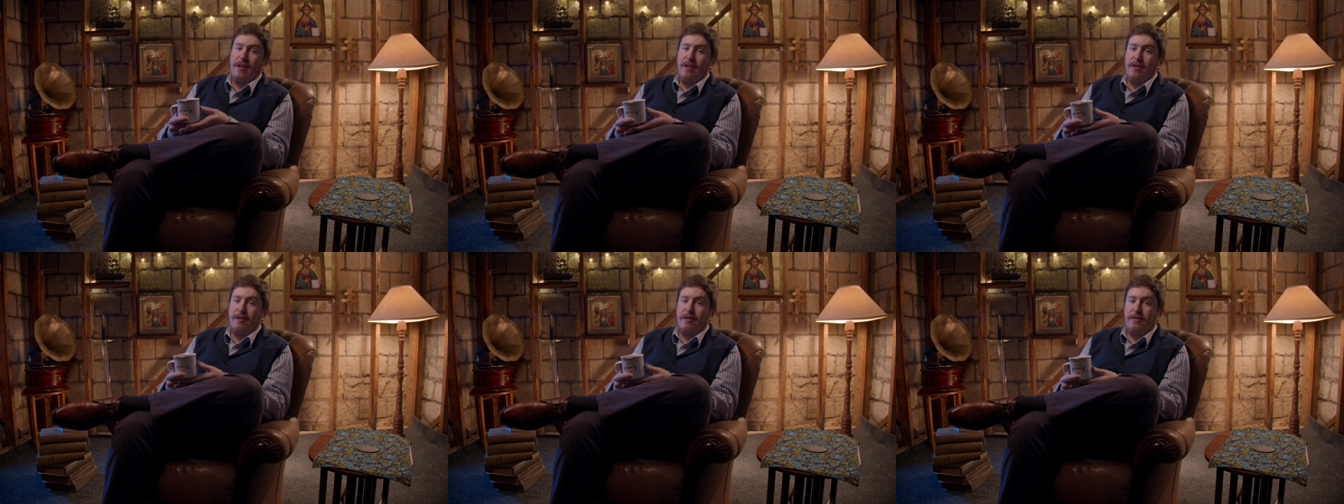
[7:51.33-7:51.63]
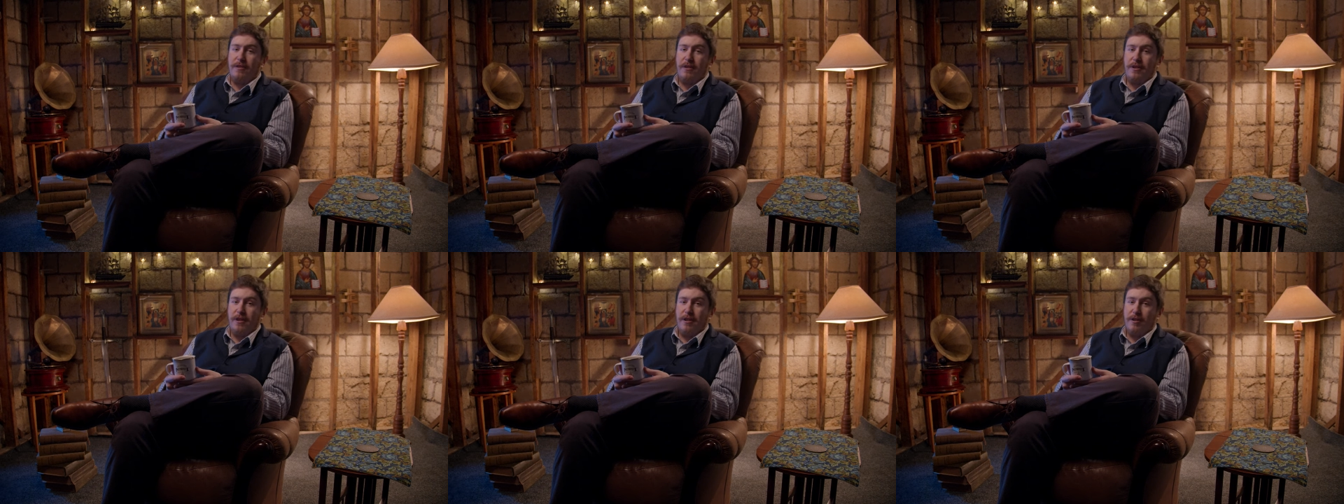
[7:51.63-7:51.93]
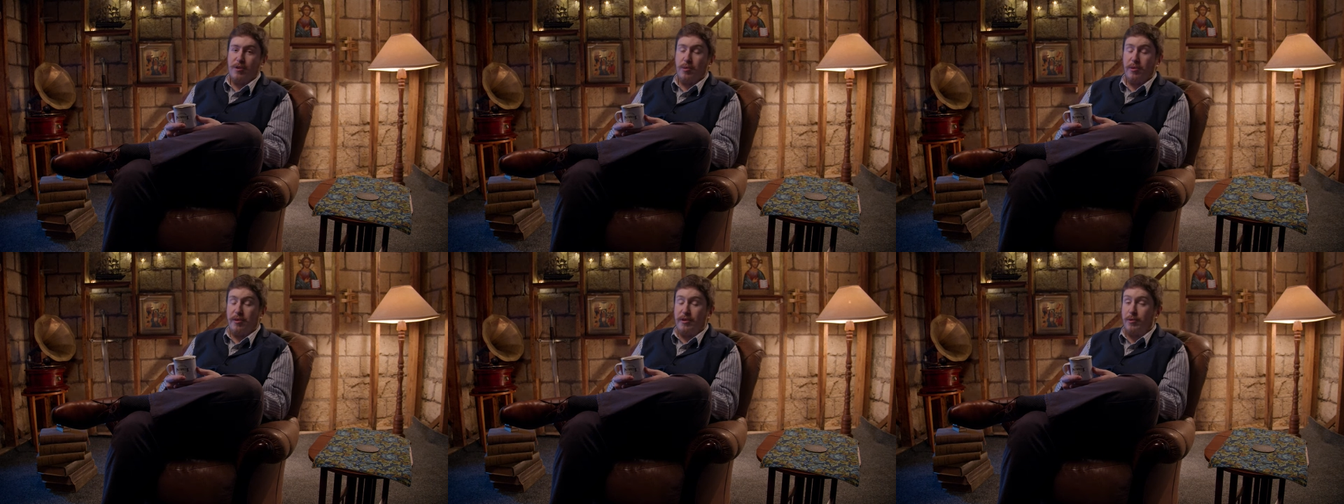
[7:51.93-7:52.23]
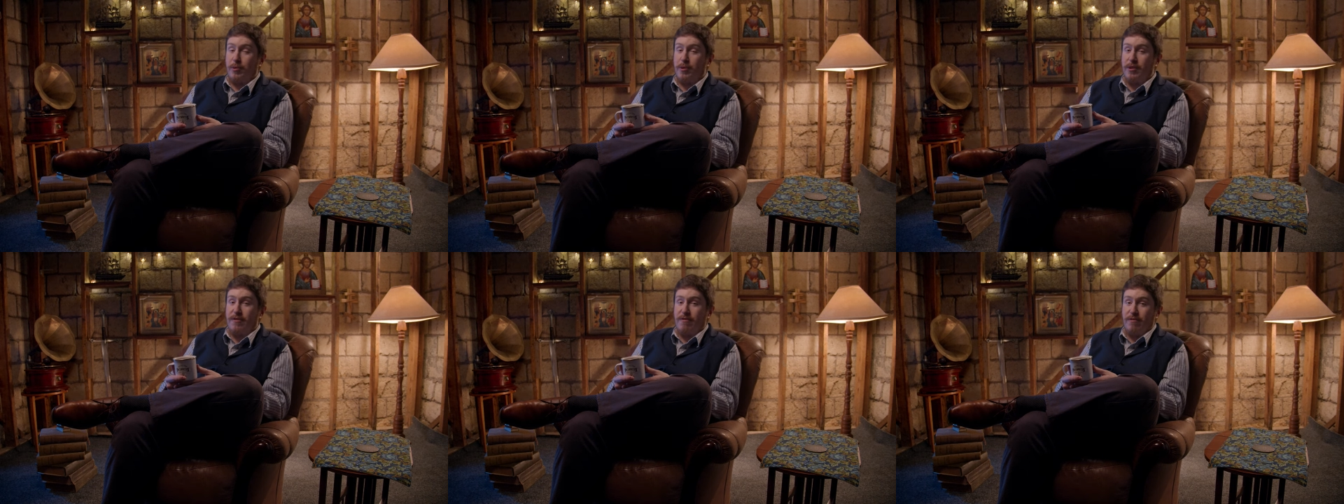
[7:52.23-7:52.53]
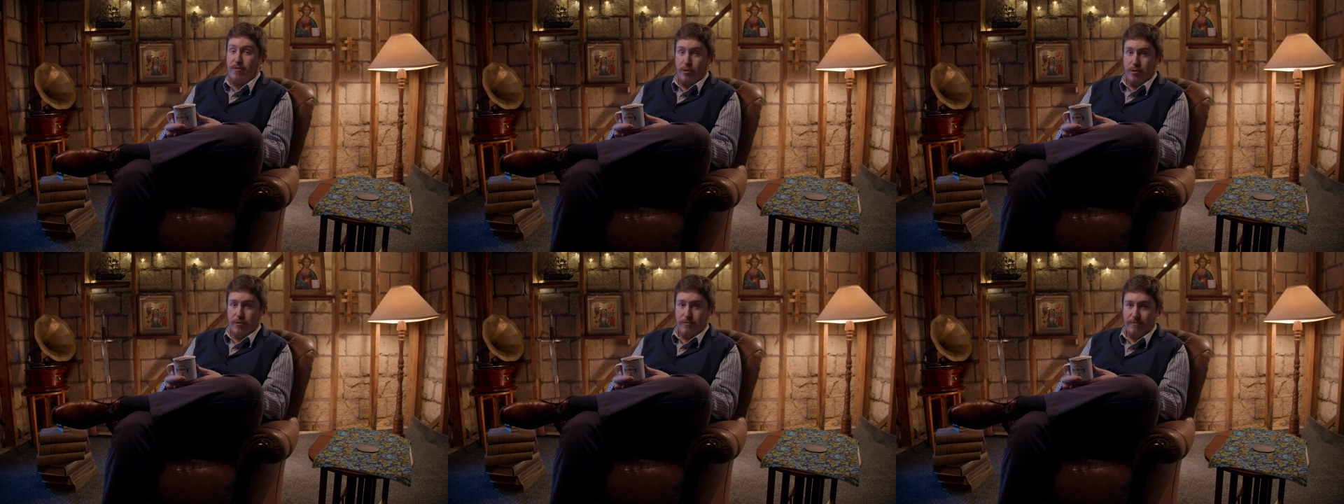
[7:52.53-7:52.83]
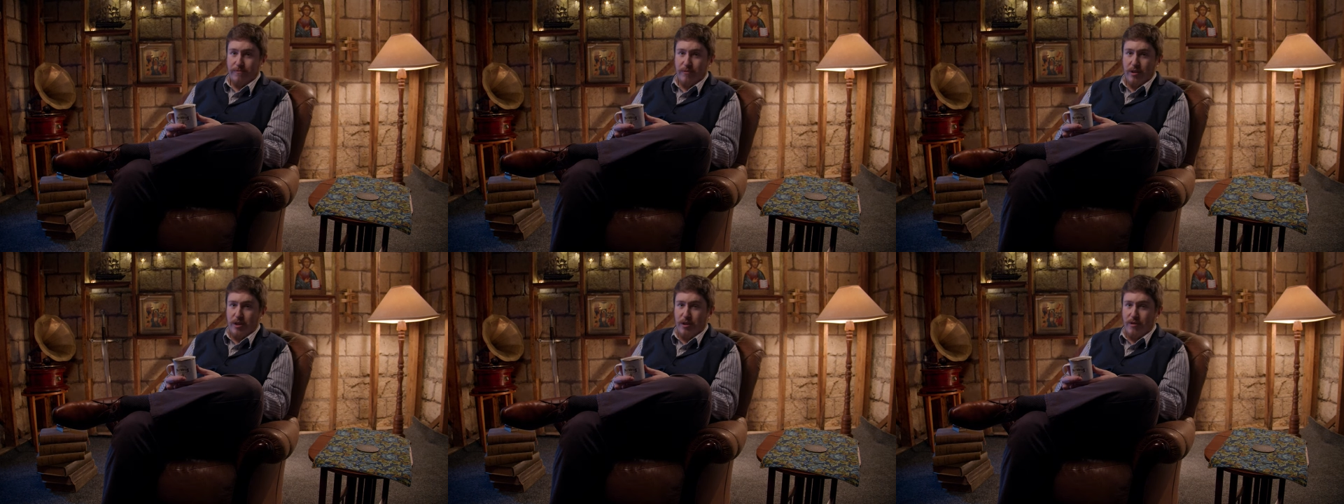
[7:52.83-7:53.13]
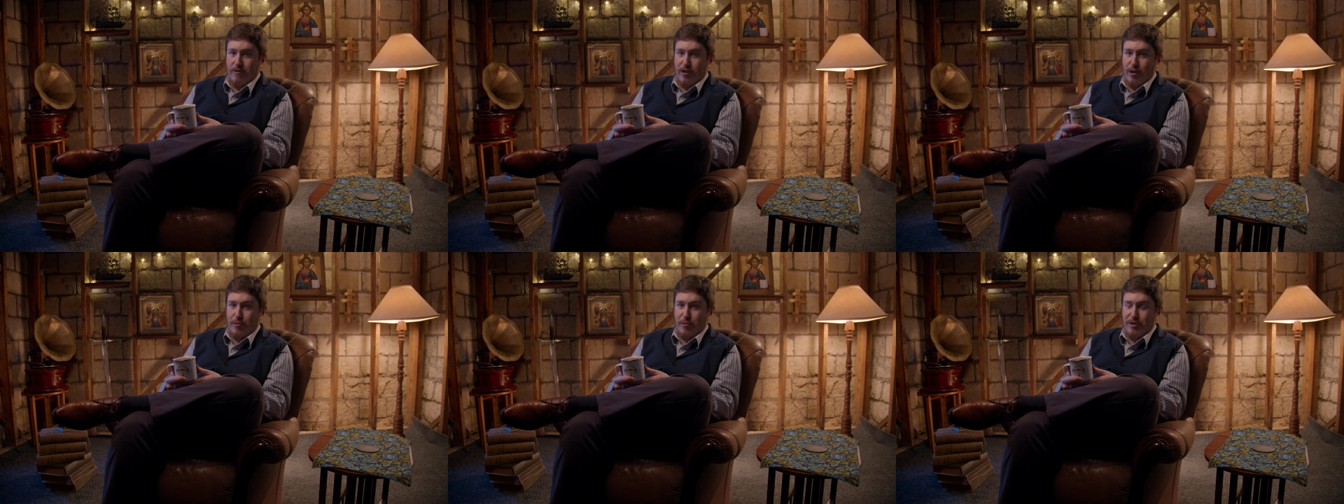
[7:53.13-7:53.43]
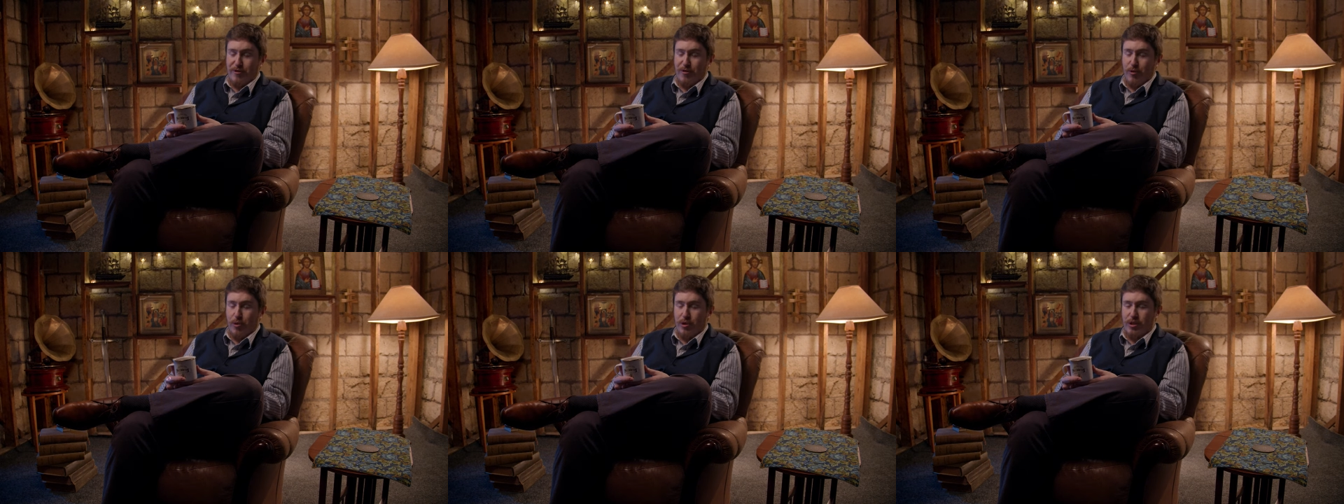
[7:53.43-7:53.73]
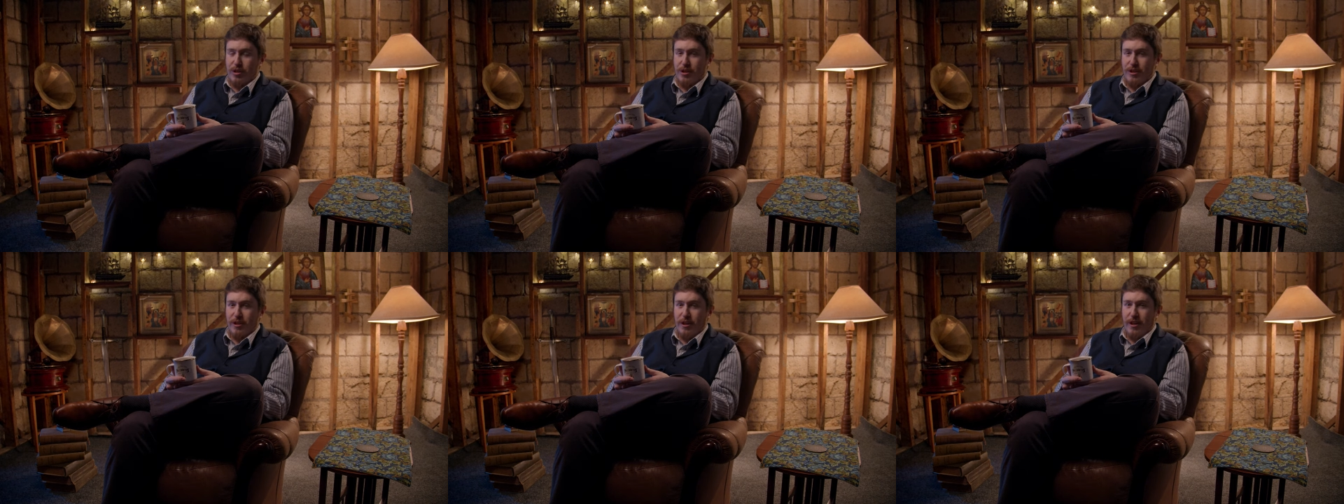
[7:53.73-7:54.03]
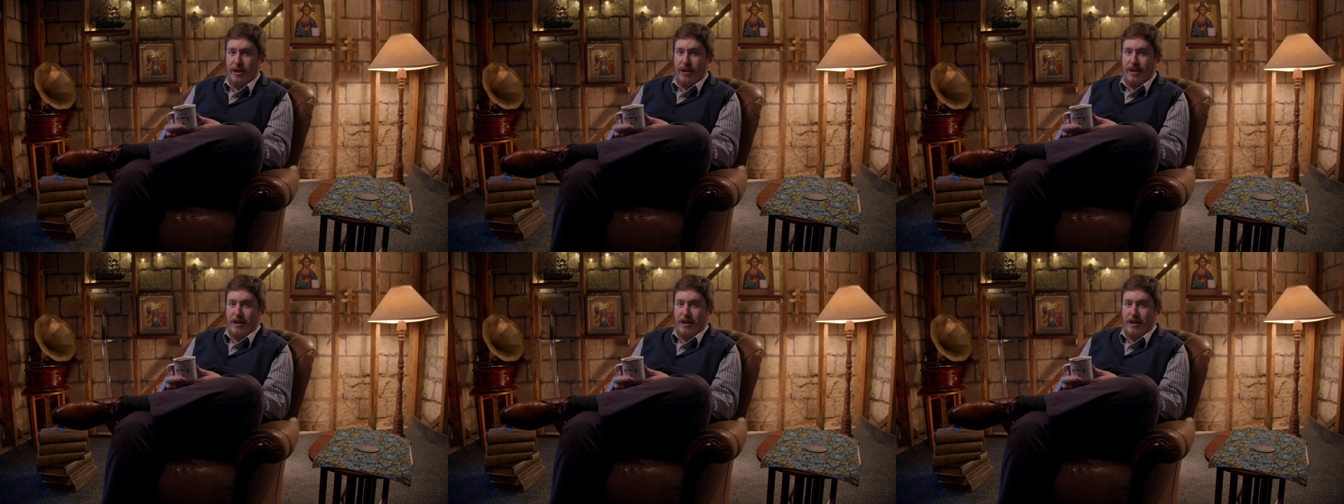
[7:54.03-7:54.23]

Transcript: in the year 2024. Thank you very much for watching.